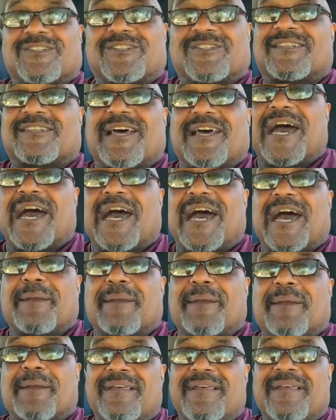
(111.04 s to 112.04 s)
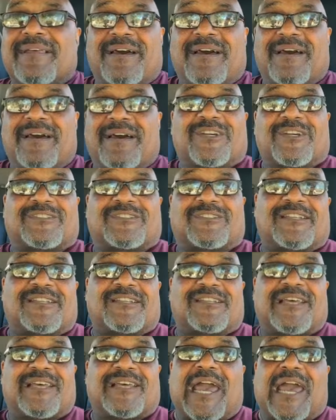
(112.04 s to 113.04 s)
take your time. Just
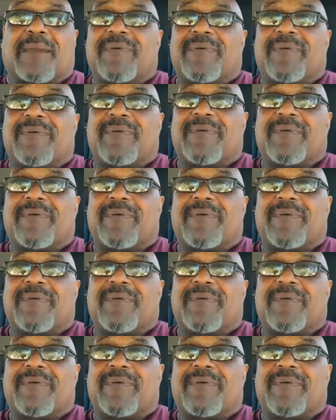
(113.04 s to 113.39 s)
take your time